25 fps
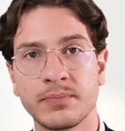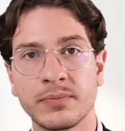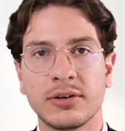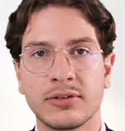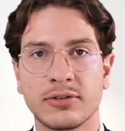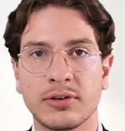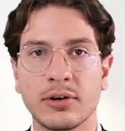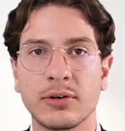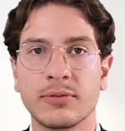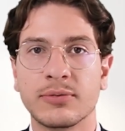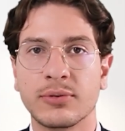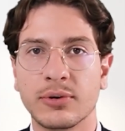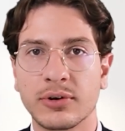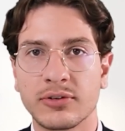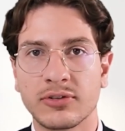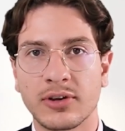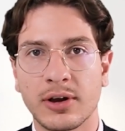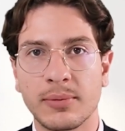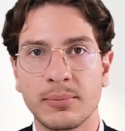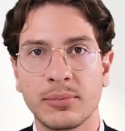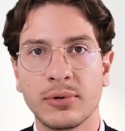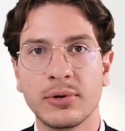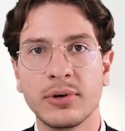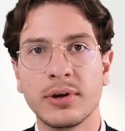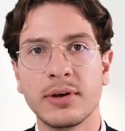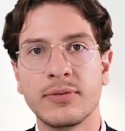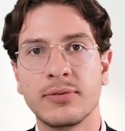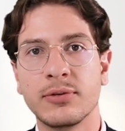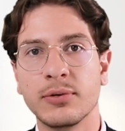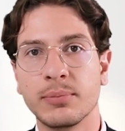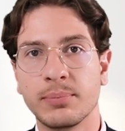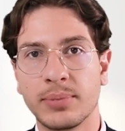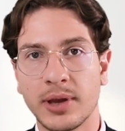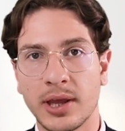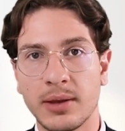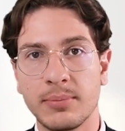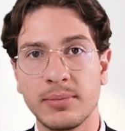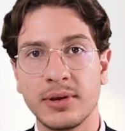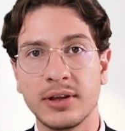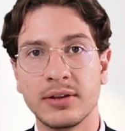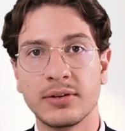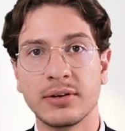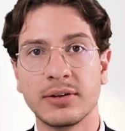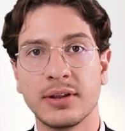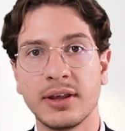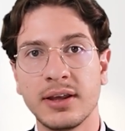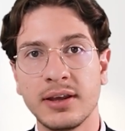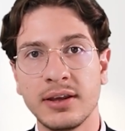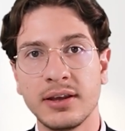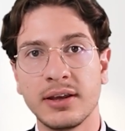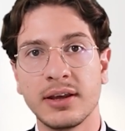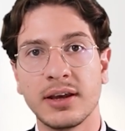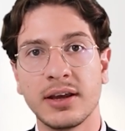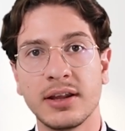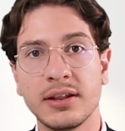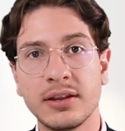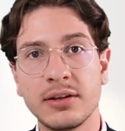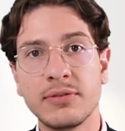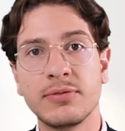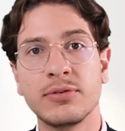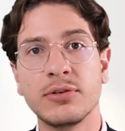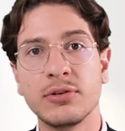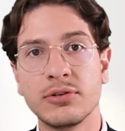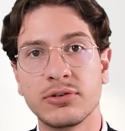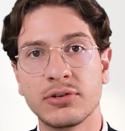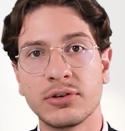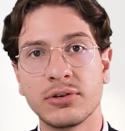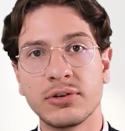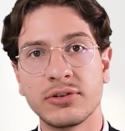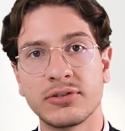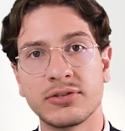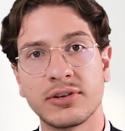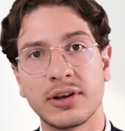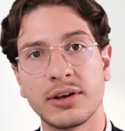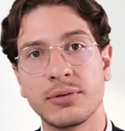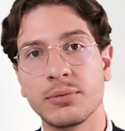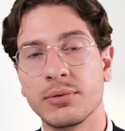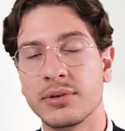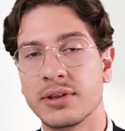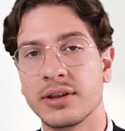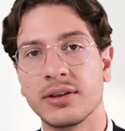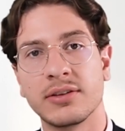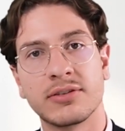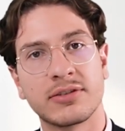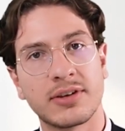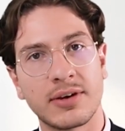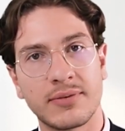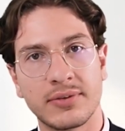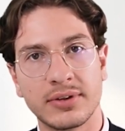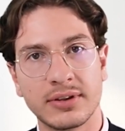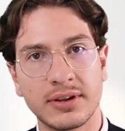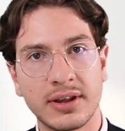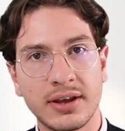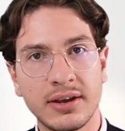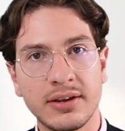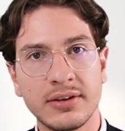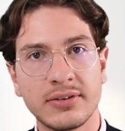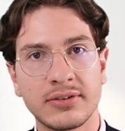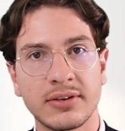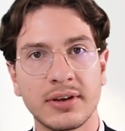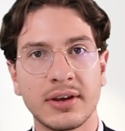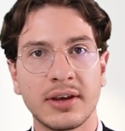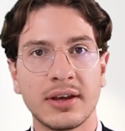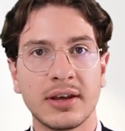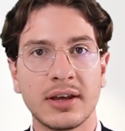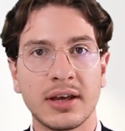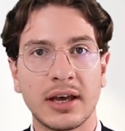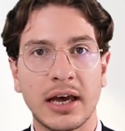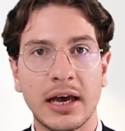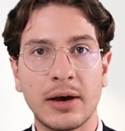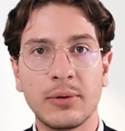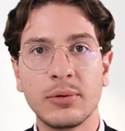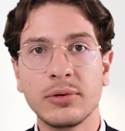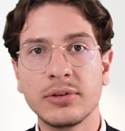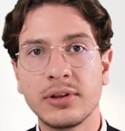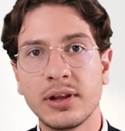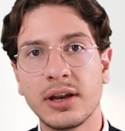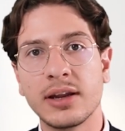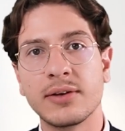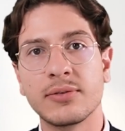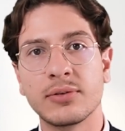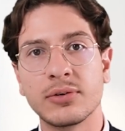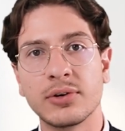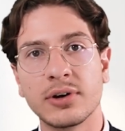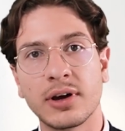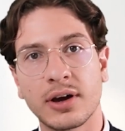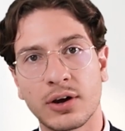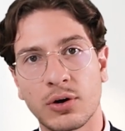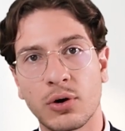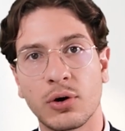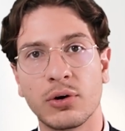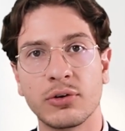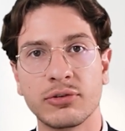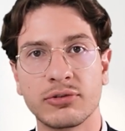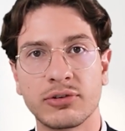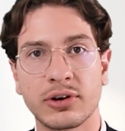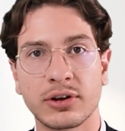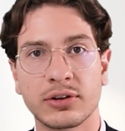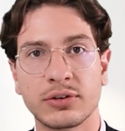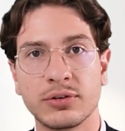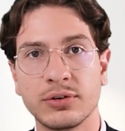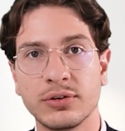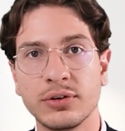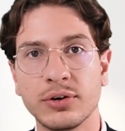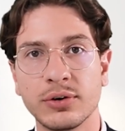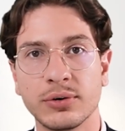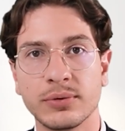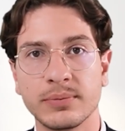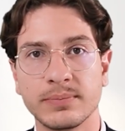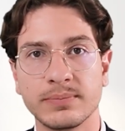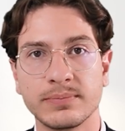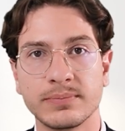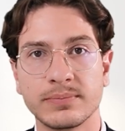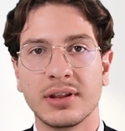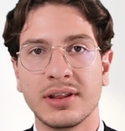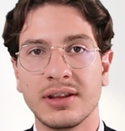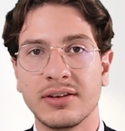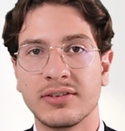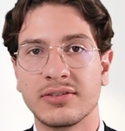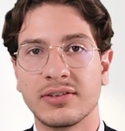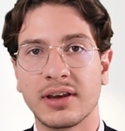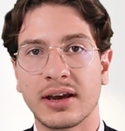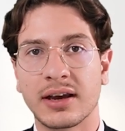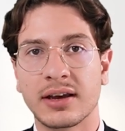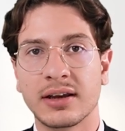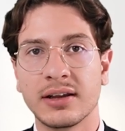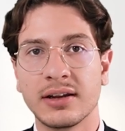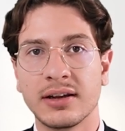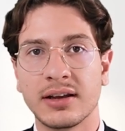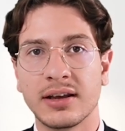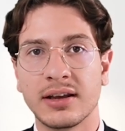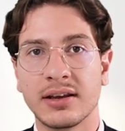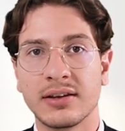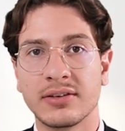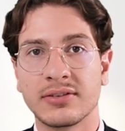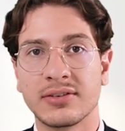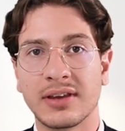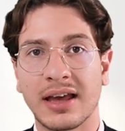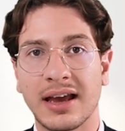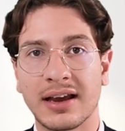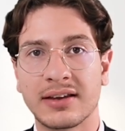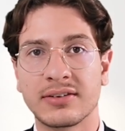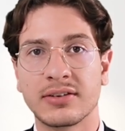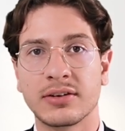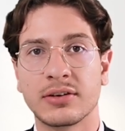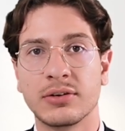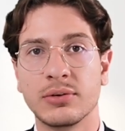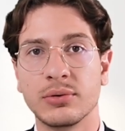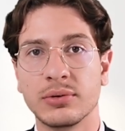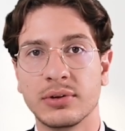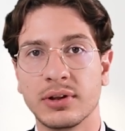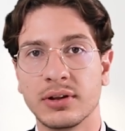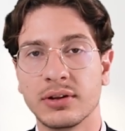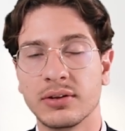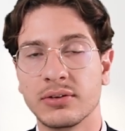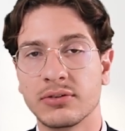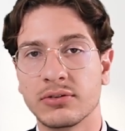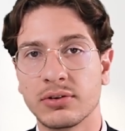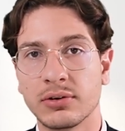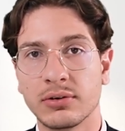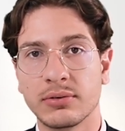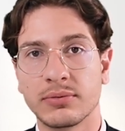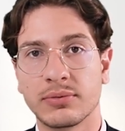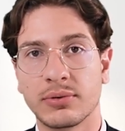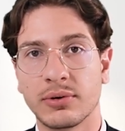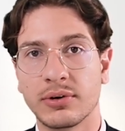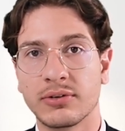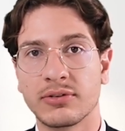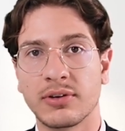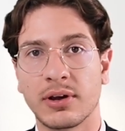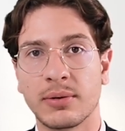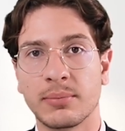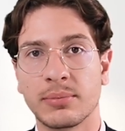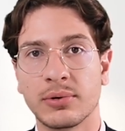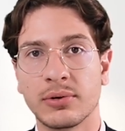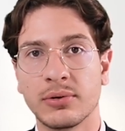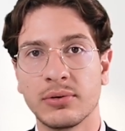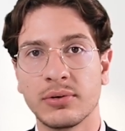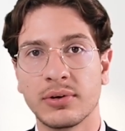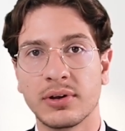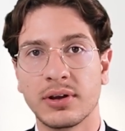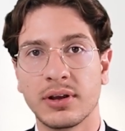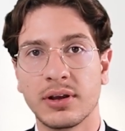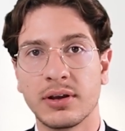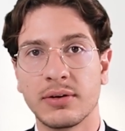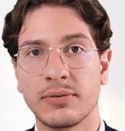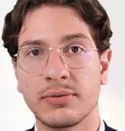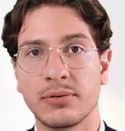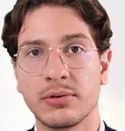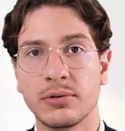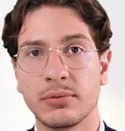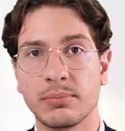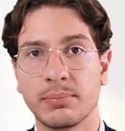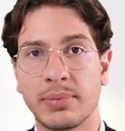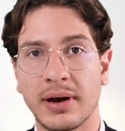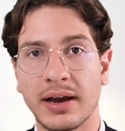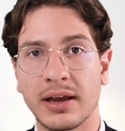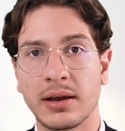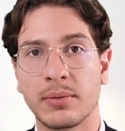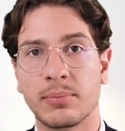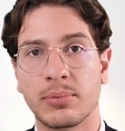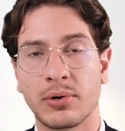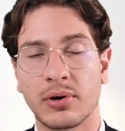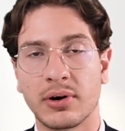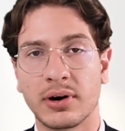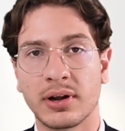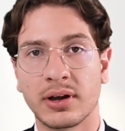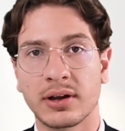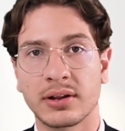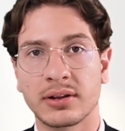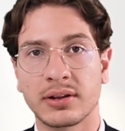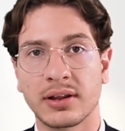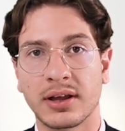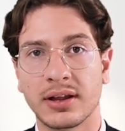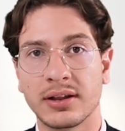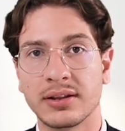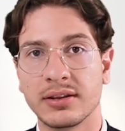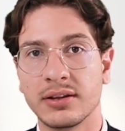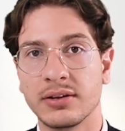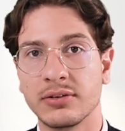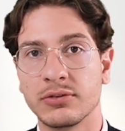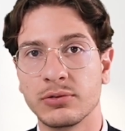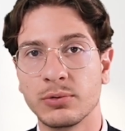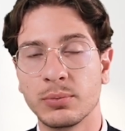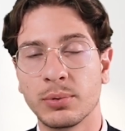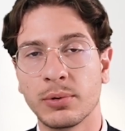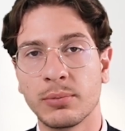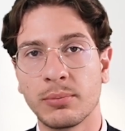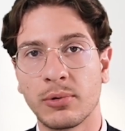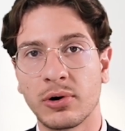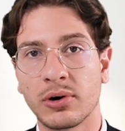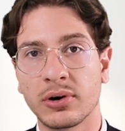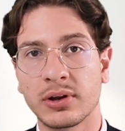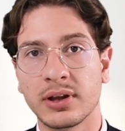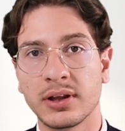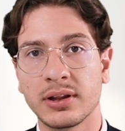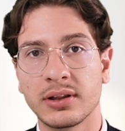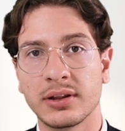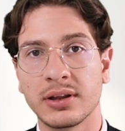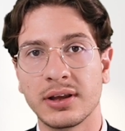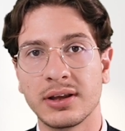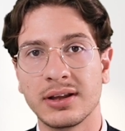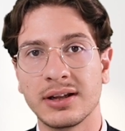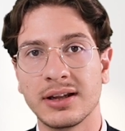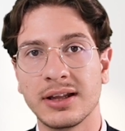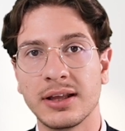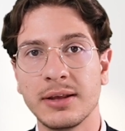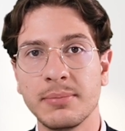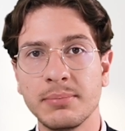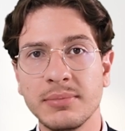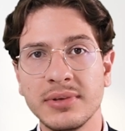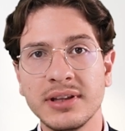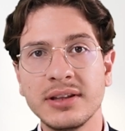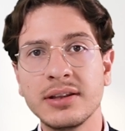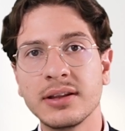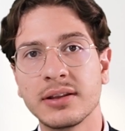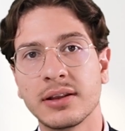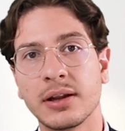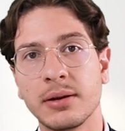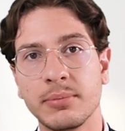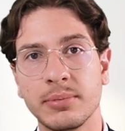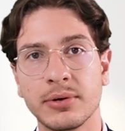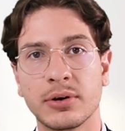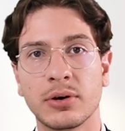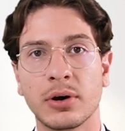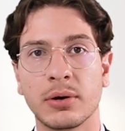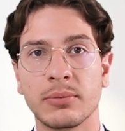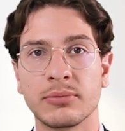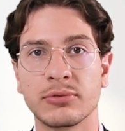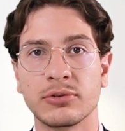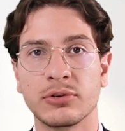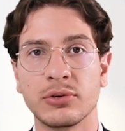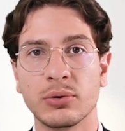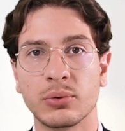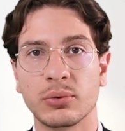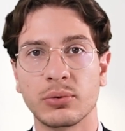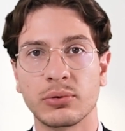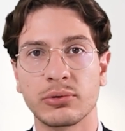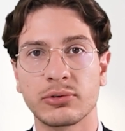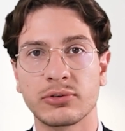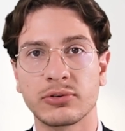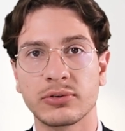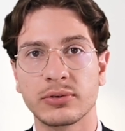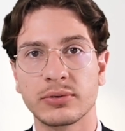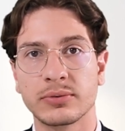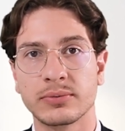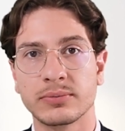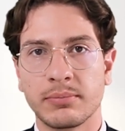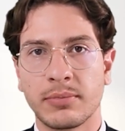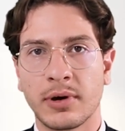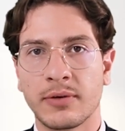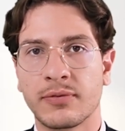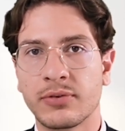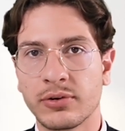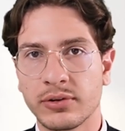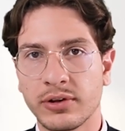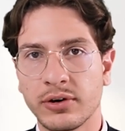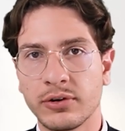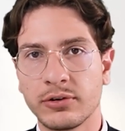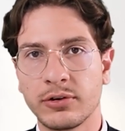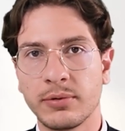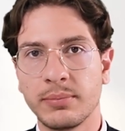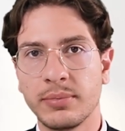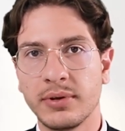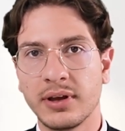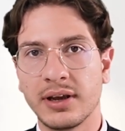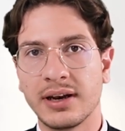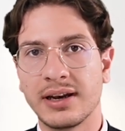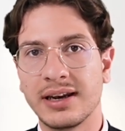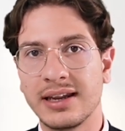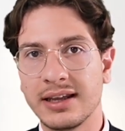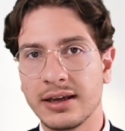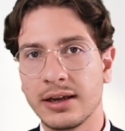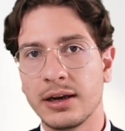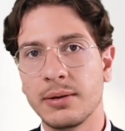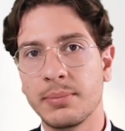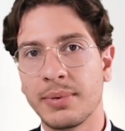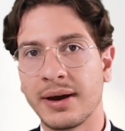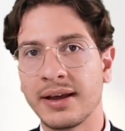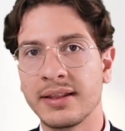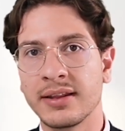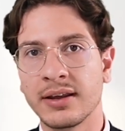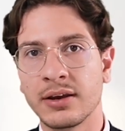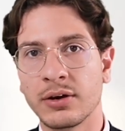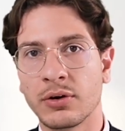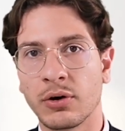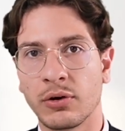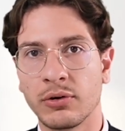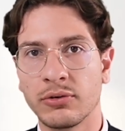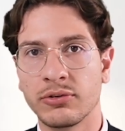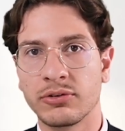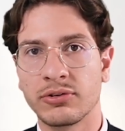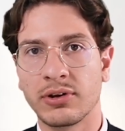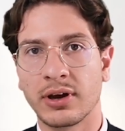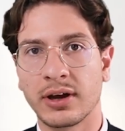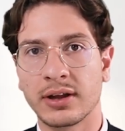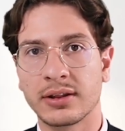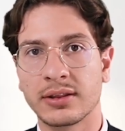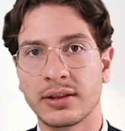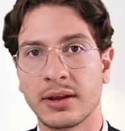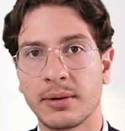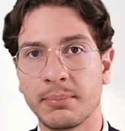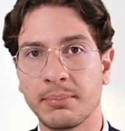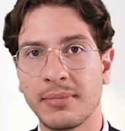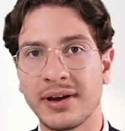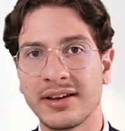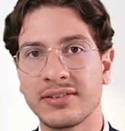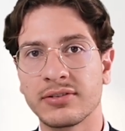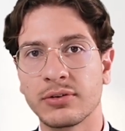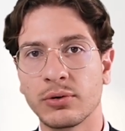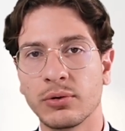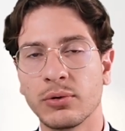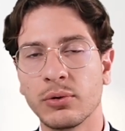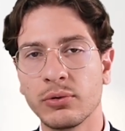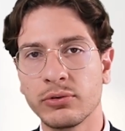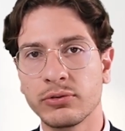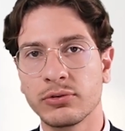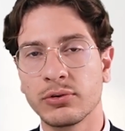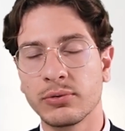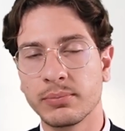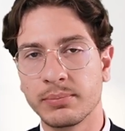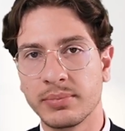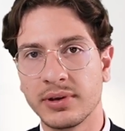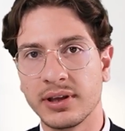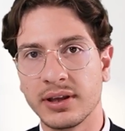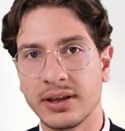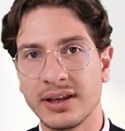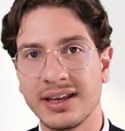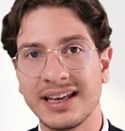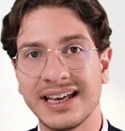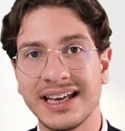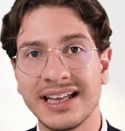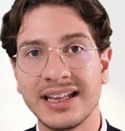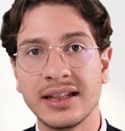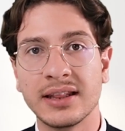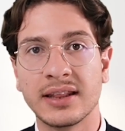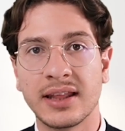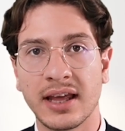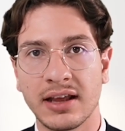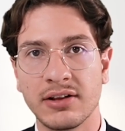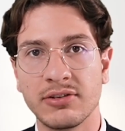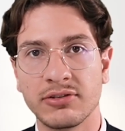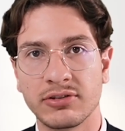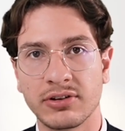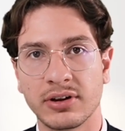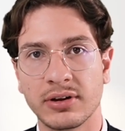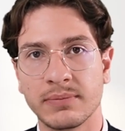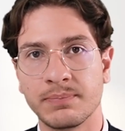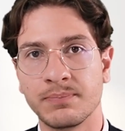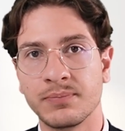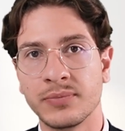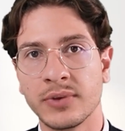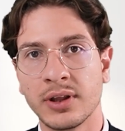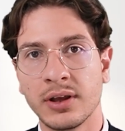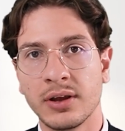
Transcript: So for example, if you pay me today, in the future, say within 7 days, I will deliver a contract to you. The second is executed. So for example, if you buy a product at the supermarket, it immediately becomes yours. But for there to be a legally binding contract, there must also be intention.